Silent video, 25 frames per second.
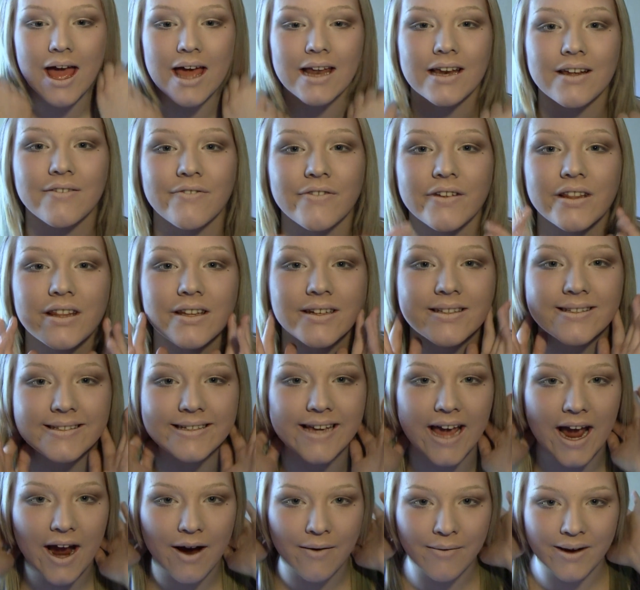And if you look
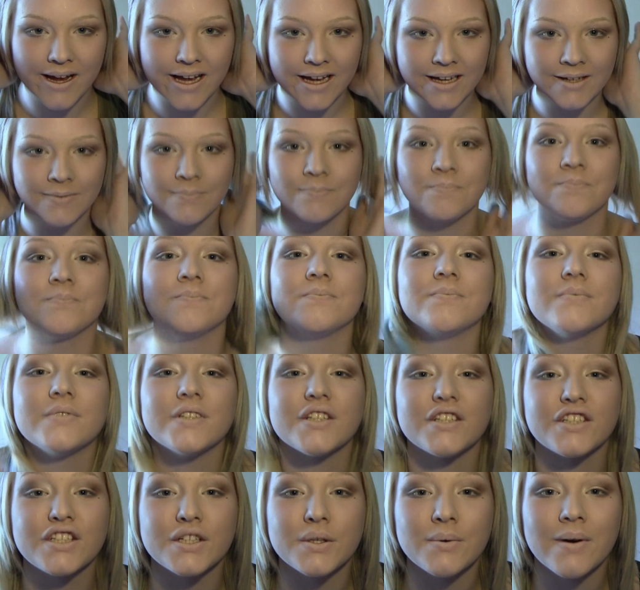scary,
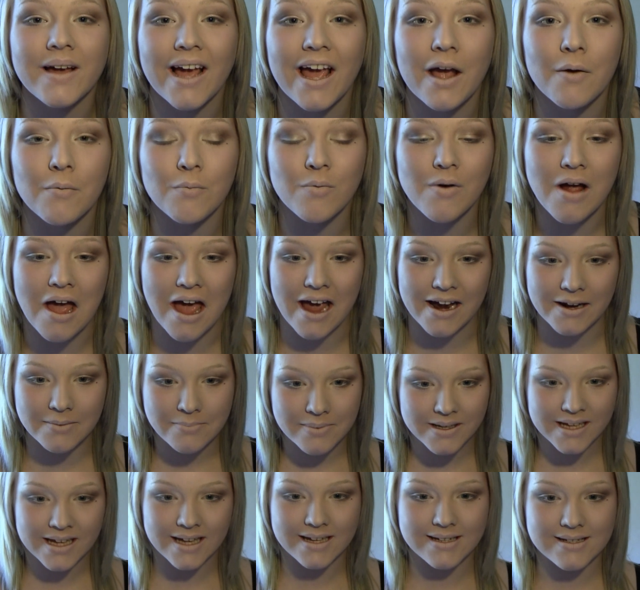you're doing it right,
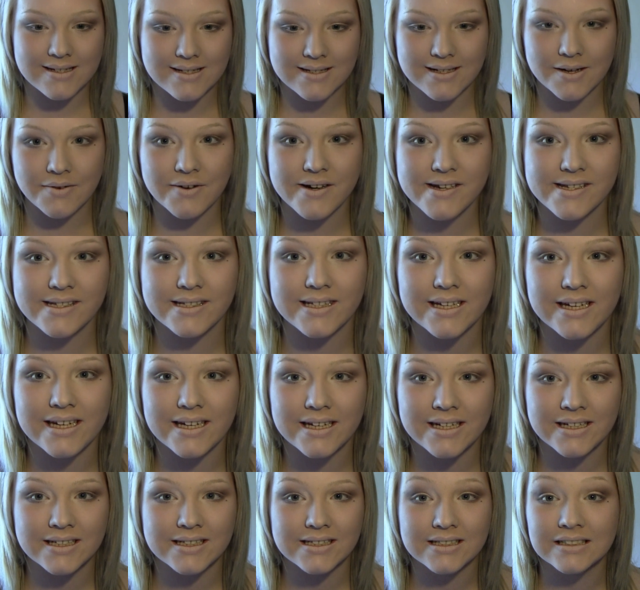because
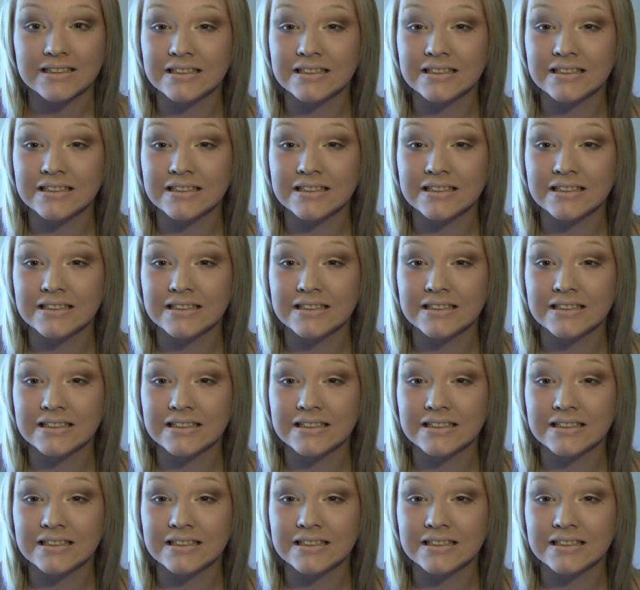seriously,